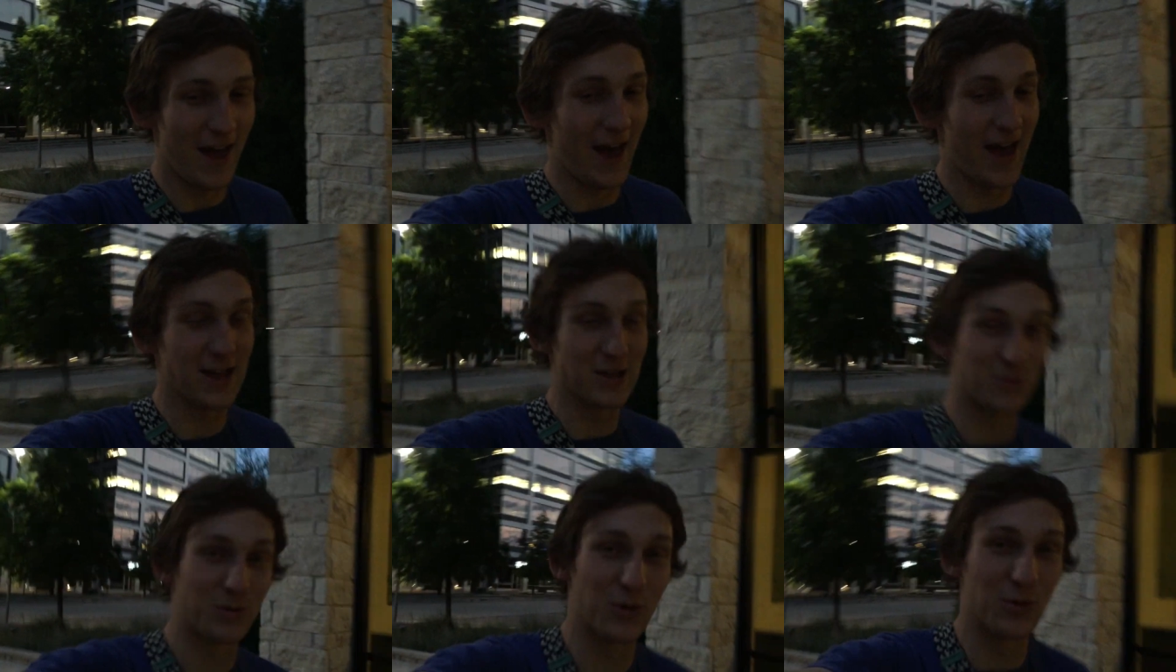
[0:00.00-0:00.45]

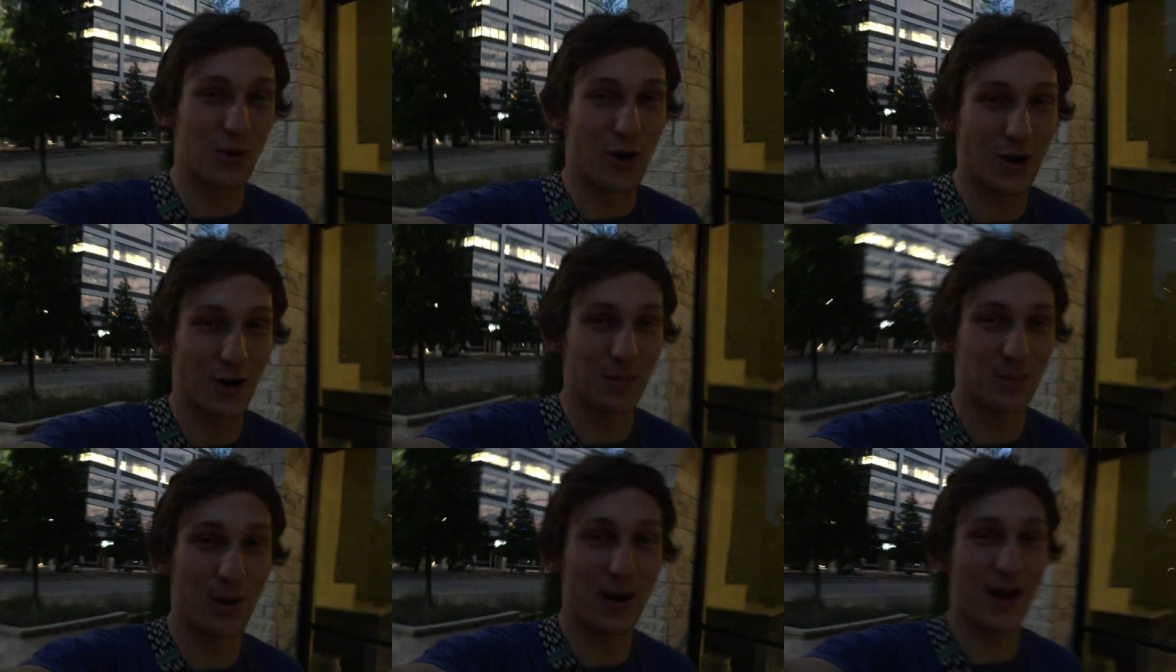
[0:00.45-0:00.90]
as we were
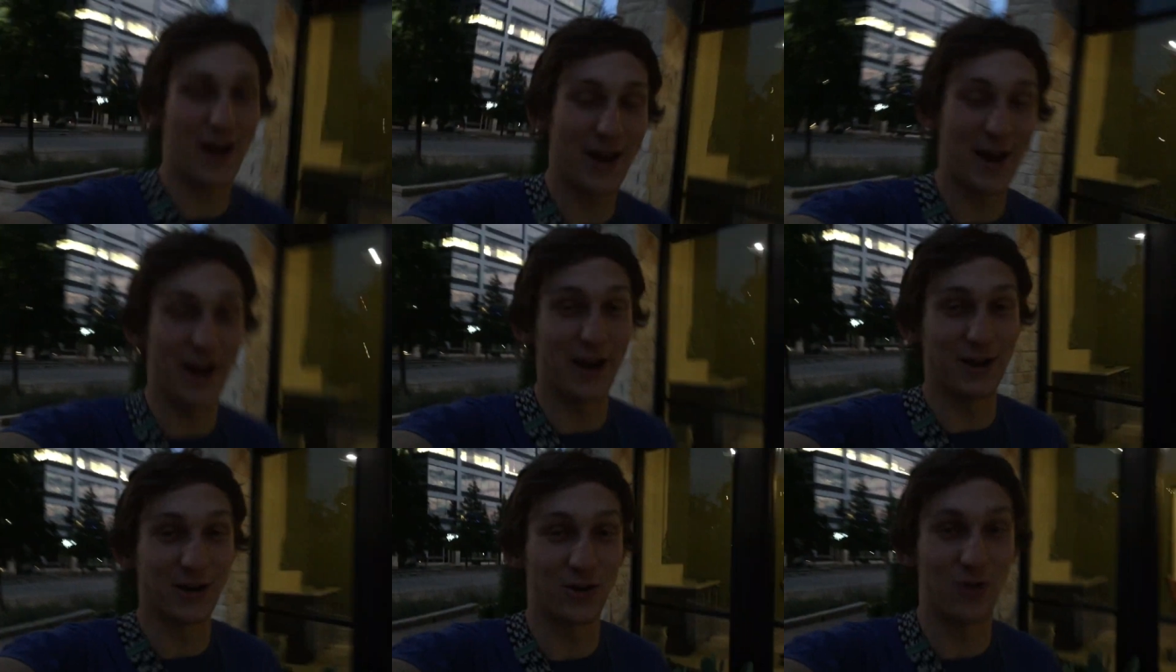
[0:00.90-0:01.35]
walking by,
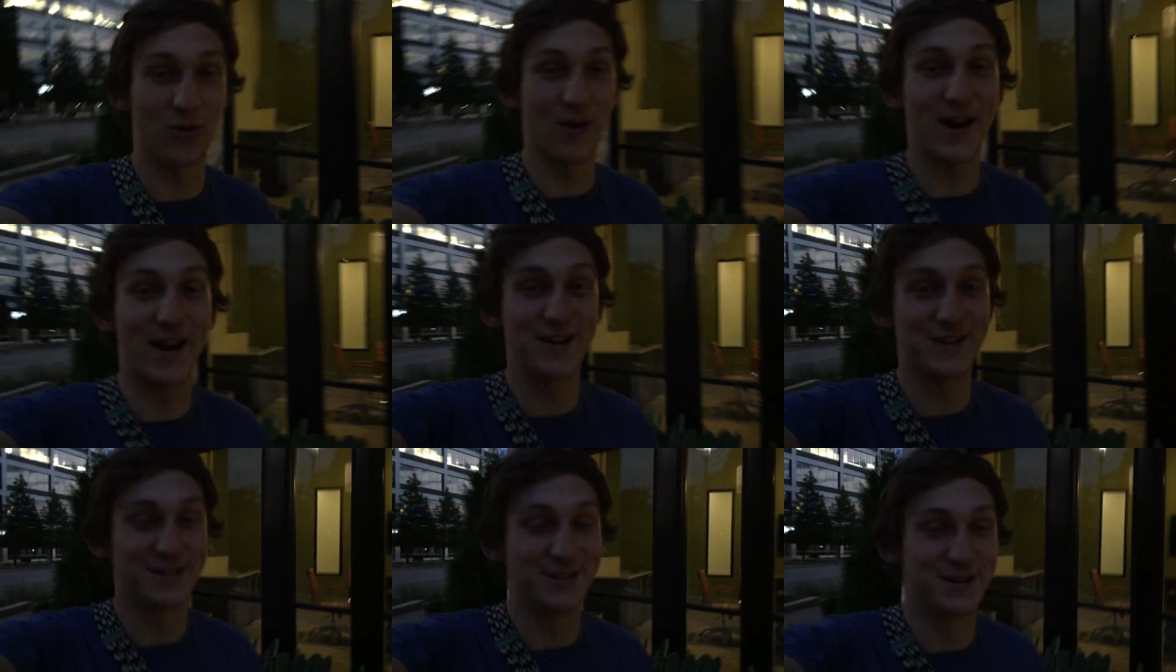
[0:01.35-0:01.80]
and
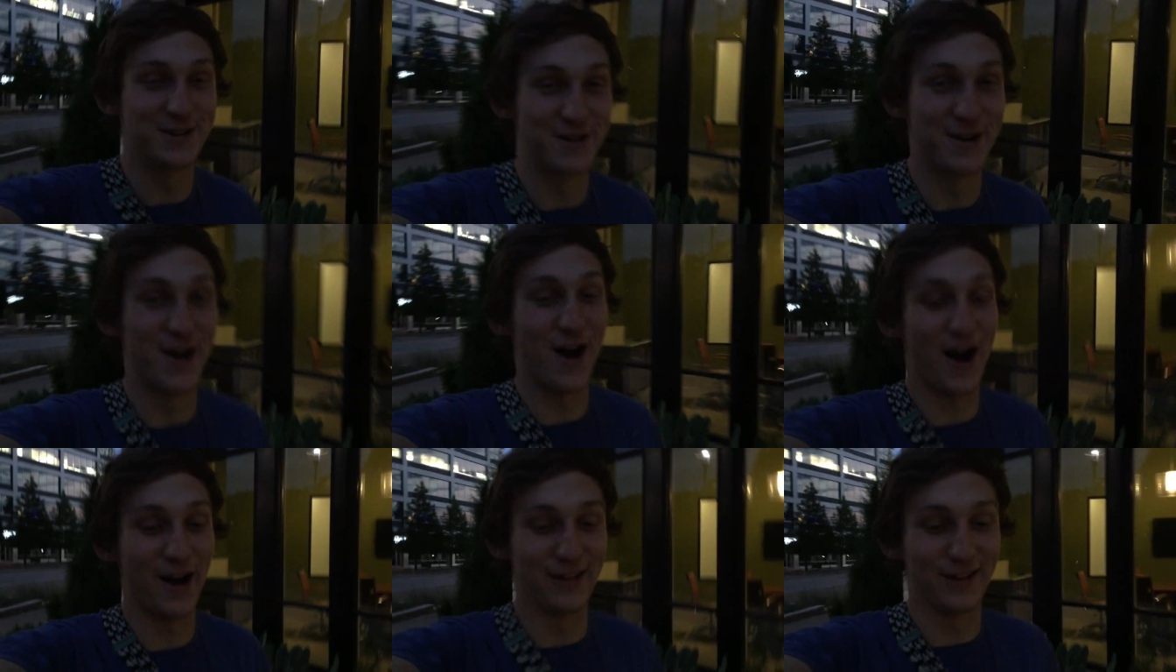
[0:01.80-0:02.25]
Grant did
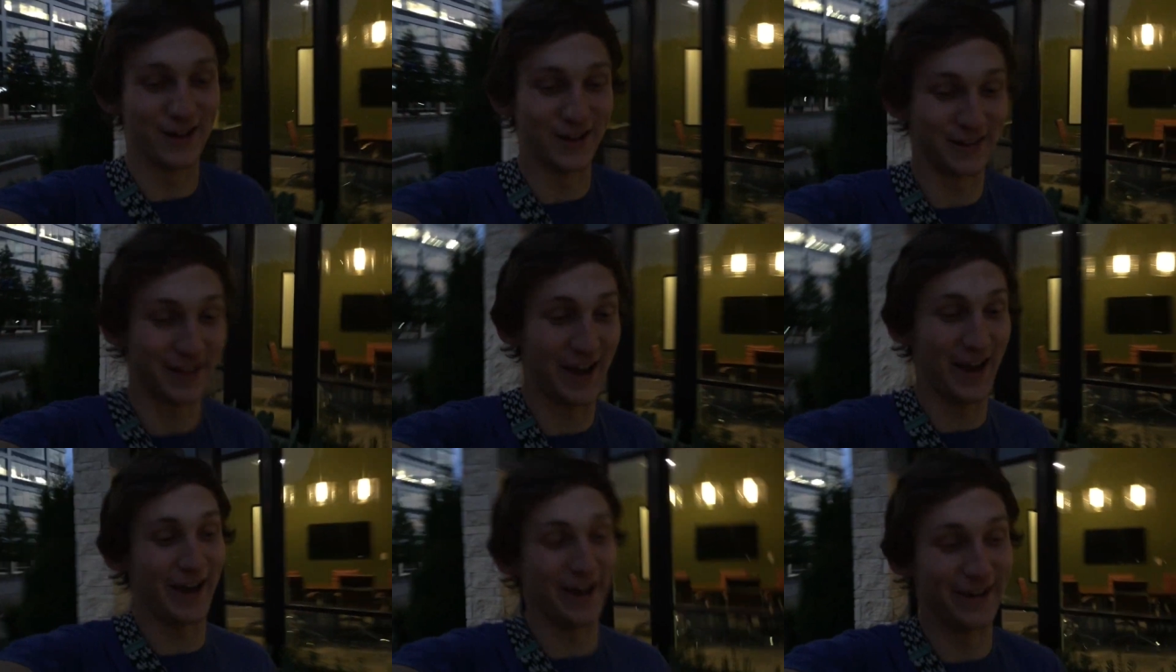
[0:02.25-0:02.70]
not like
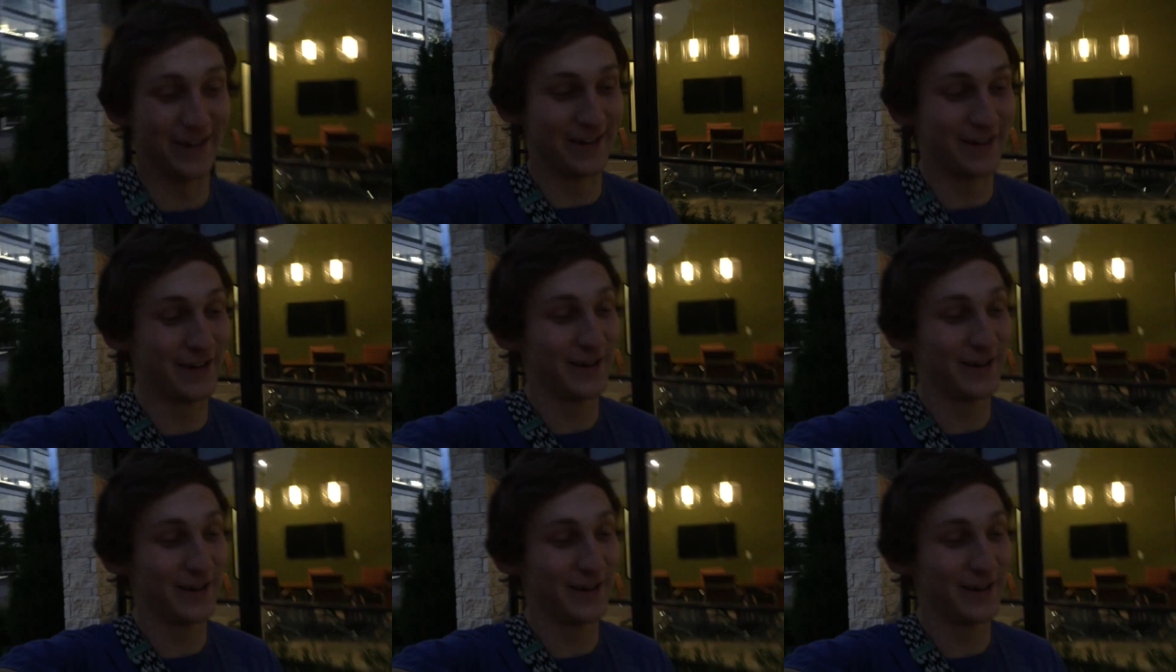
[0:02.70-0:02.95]
that.